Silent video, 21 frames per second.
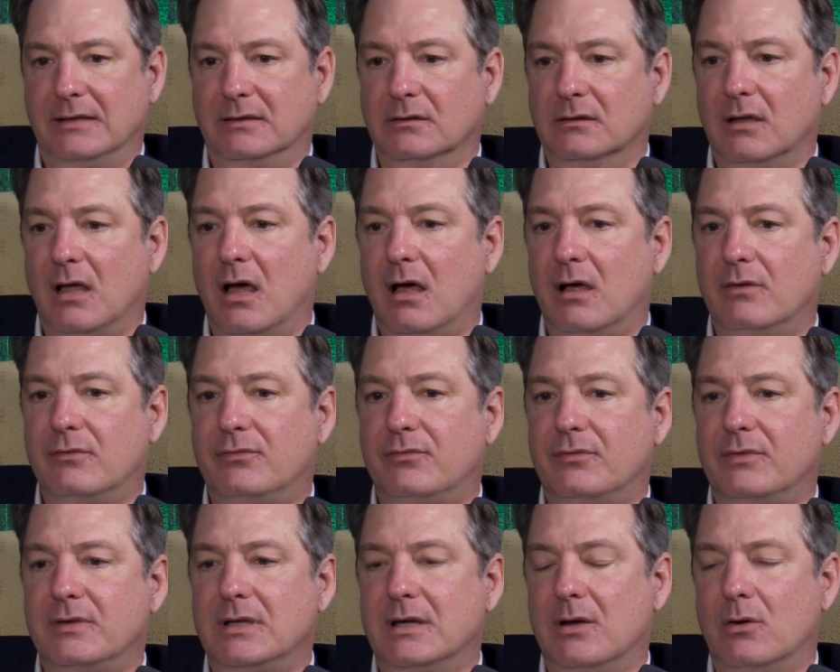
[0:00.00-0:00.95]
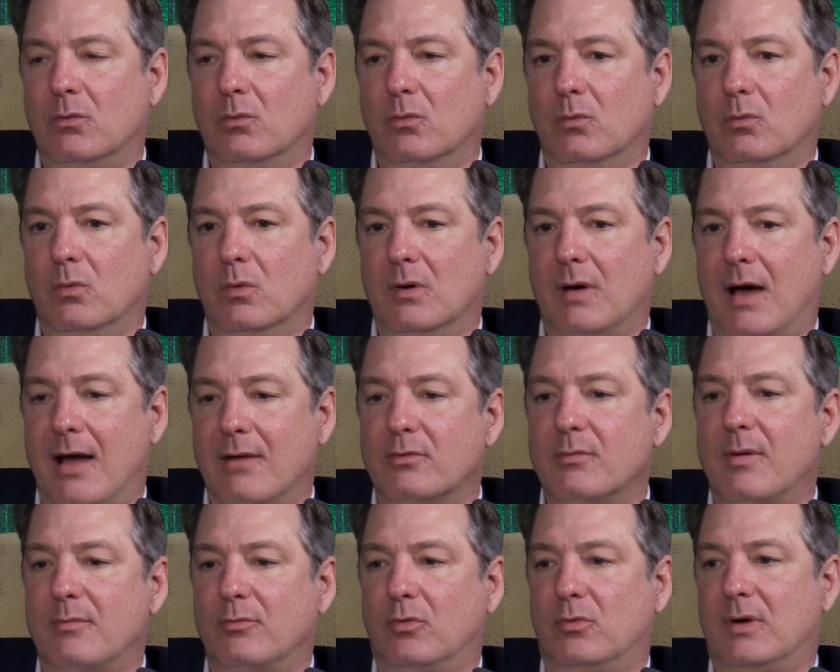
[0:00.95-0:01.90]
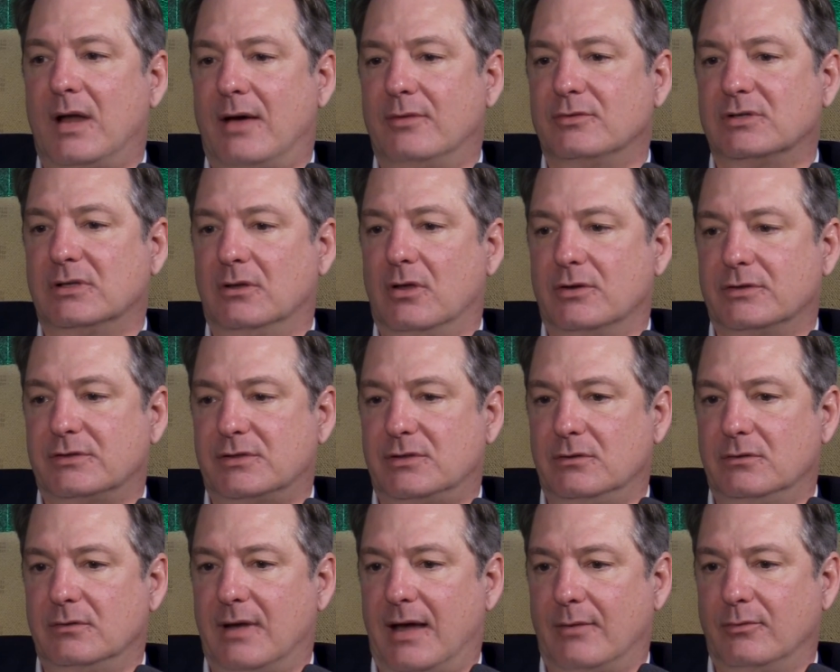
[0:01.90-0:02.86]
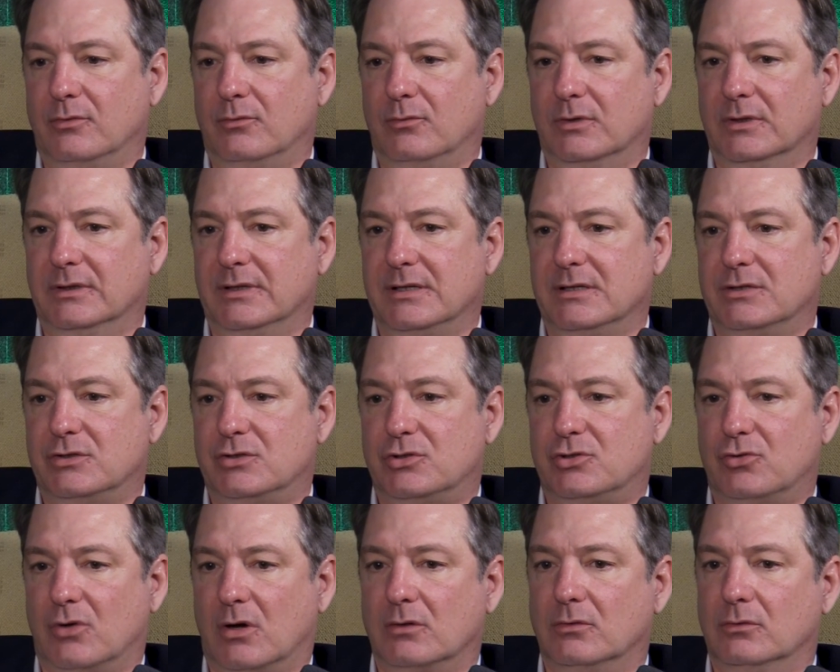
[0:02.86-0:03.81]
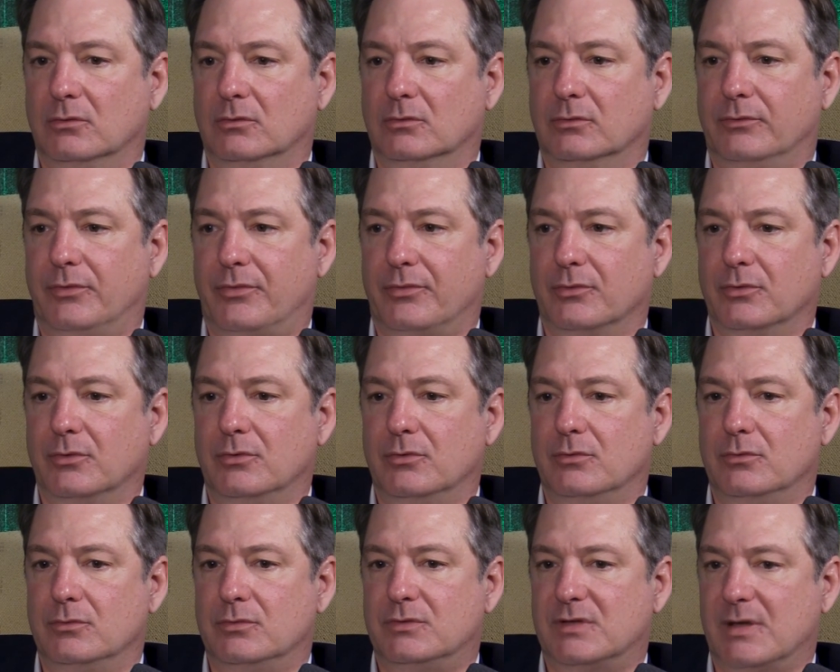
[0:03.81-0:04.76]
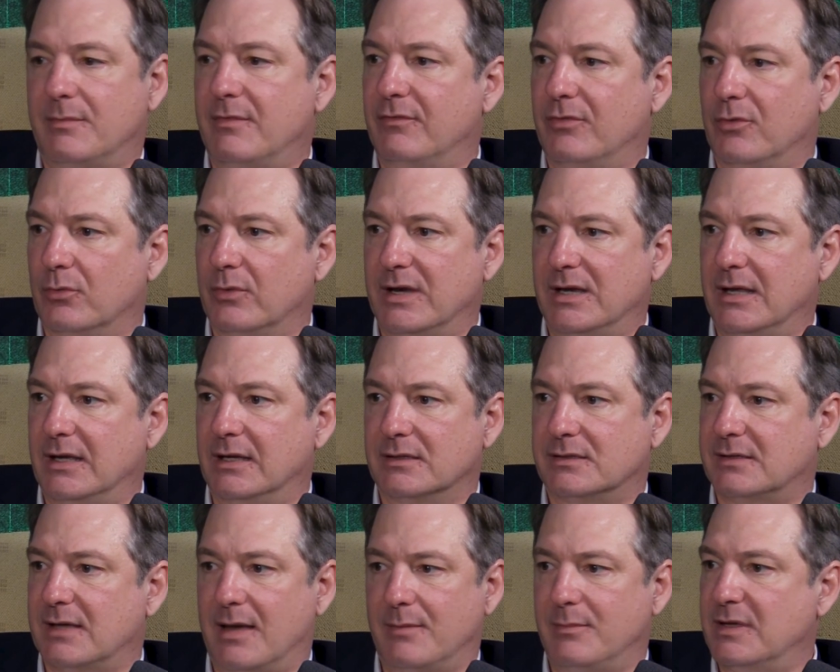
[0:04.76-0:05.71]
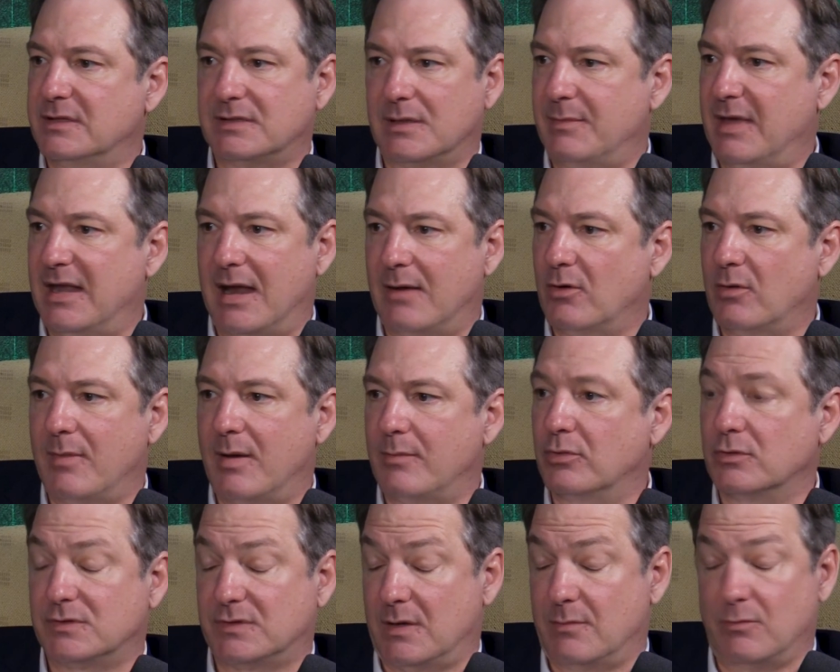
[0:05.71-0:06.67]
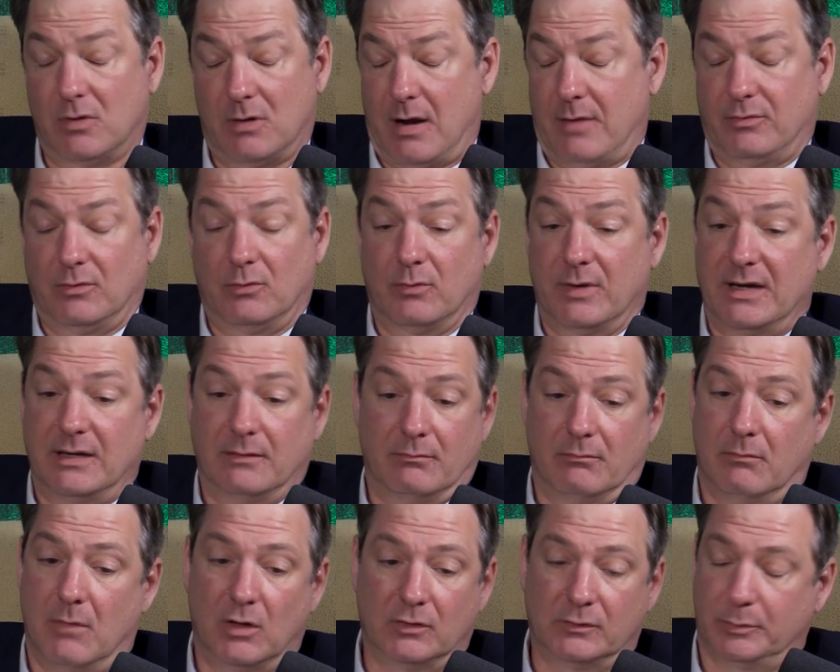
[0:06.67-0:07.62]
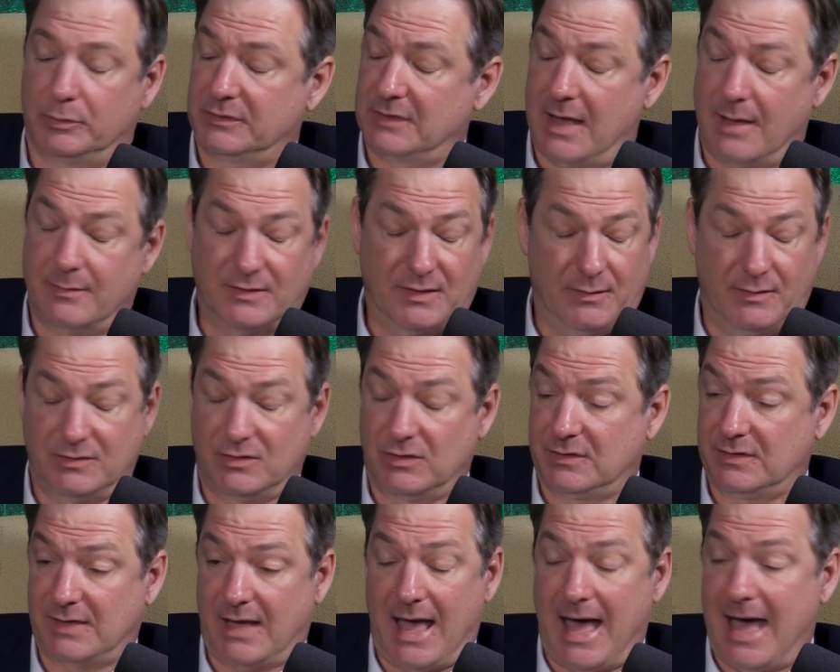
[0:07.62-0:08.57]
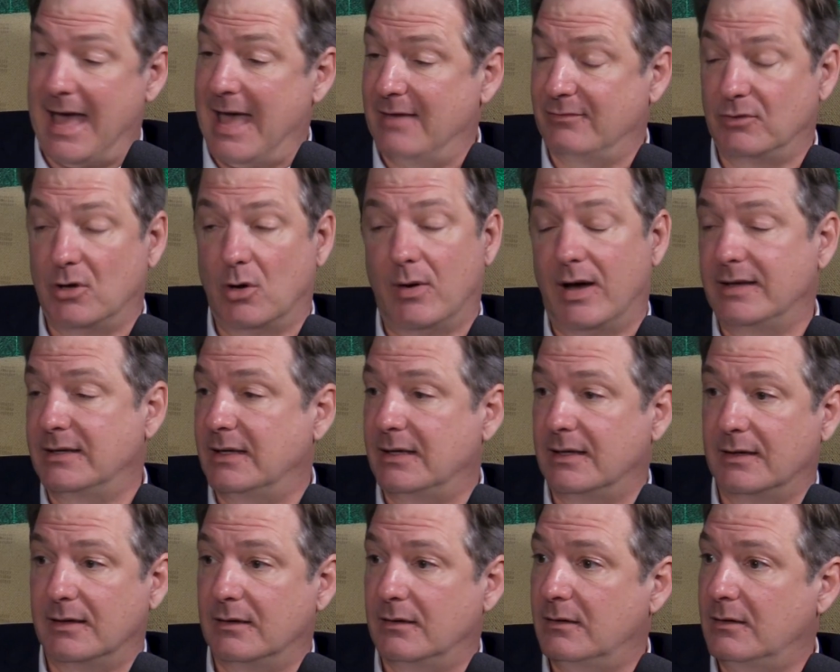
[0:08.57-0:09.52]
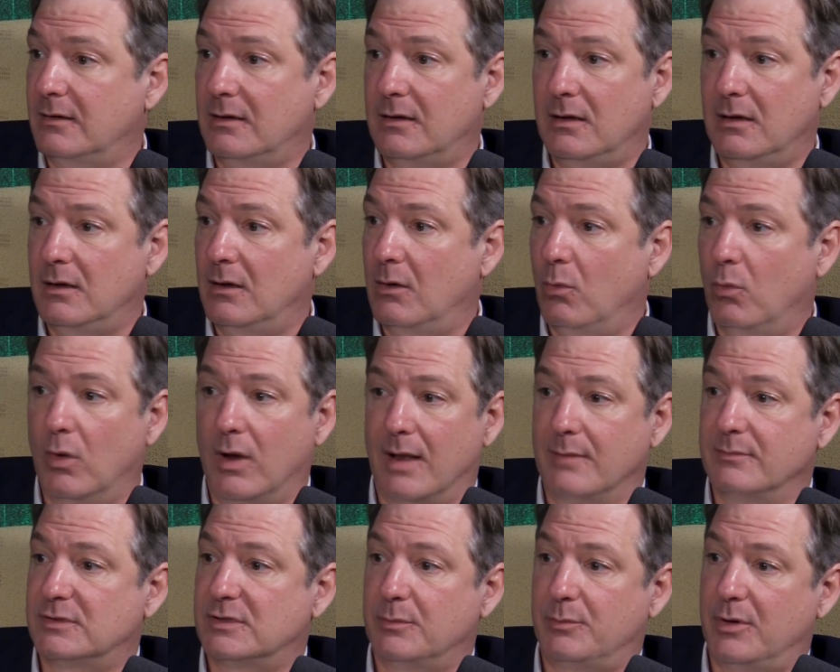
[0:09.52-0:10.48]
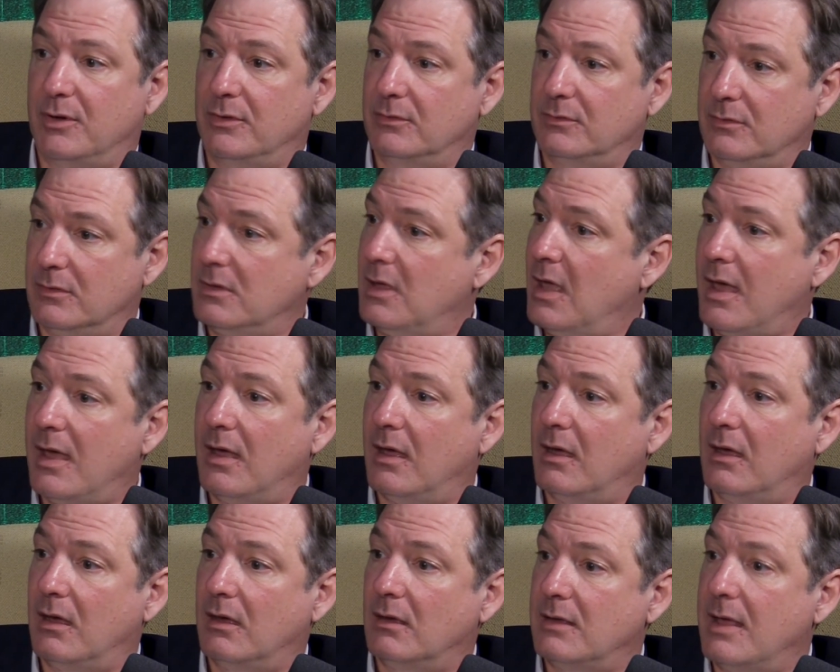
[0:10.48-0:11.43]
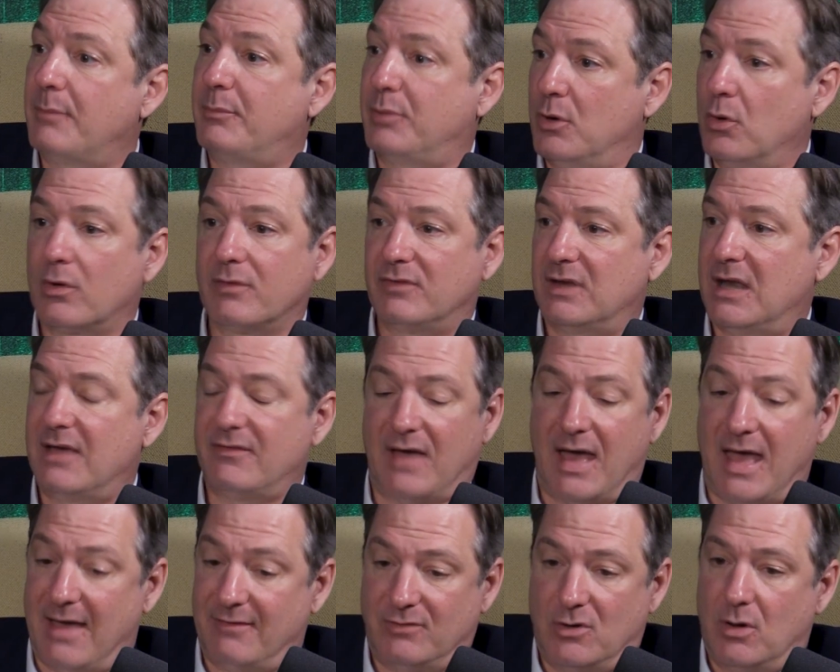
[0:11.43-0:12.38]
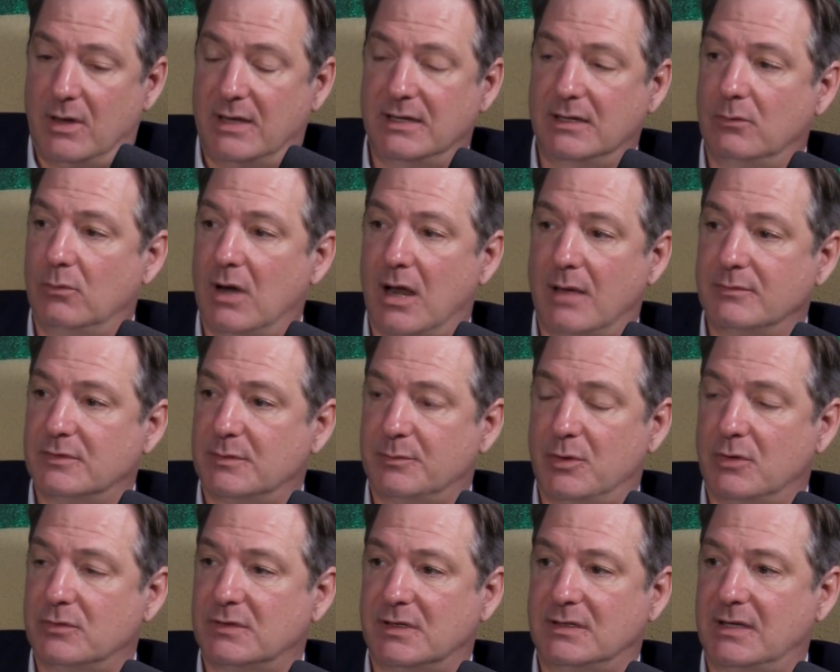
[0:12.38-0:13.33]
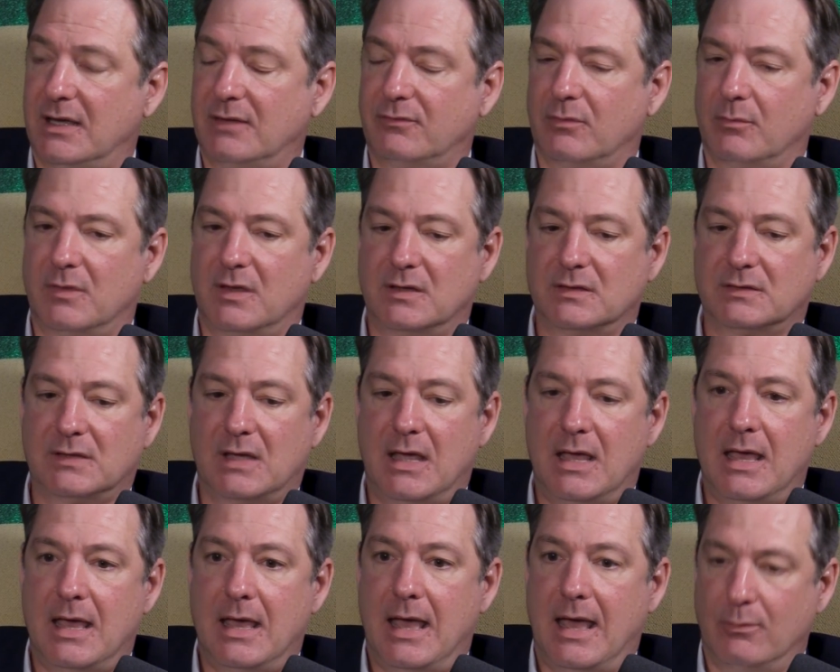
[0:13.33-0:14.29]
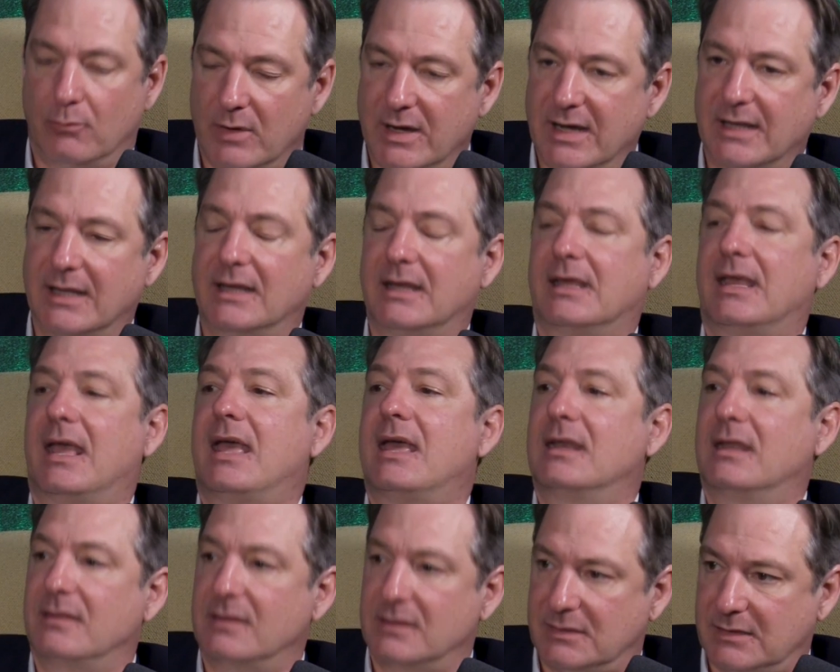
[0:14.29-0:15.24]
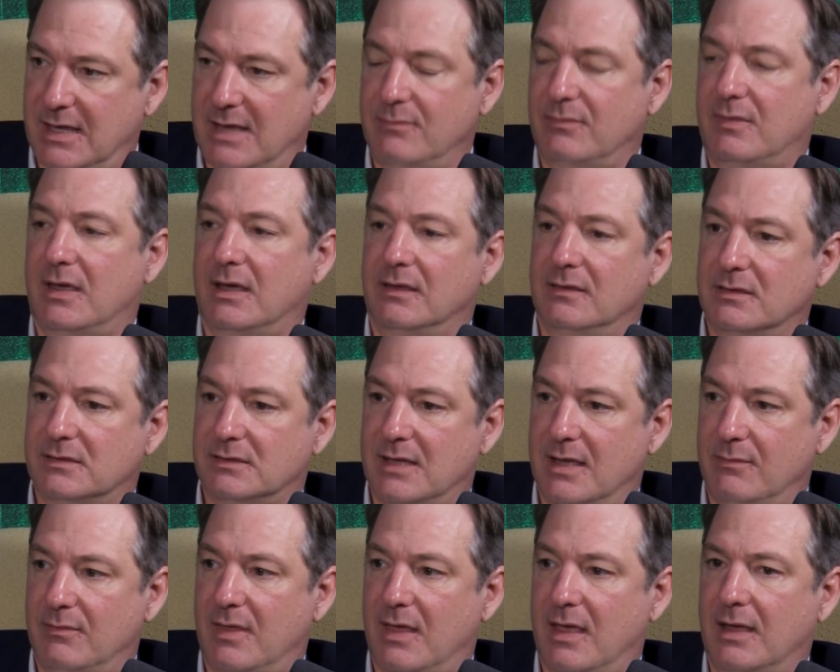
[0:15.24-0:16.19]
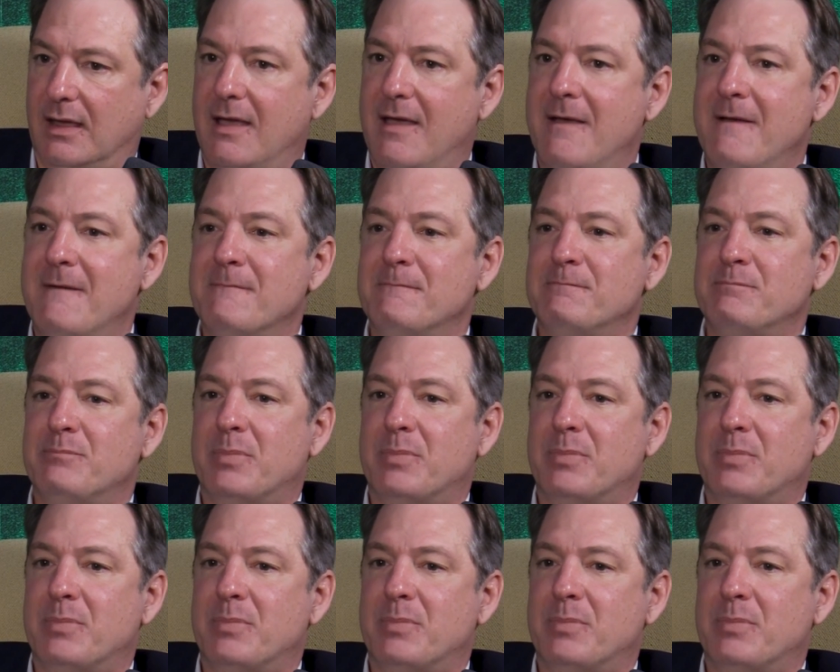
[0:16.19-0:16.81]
I love, I remember when I was a law student, I would really struggle through some of the reading assignments. I mean, I remember somewhere I would read them multiple times. I would just say, I have no idea what I'm supposed to. Yeah, Penor Vinef. I have no idea what I'm supposed to take from this. And reading it again, and the same thing.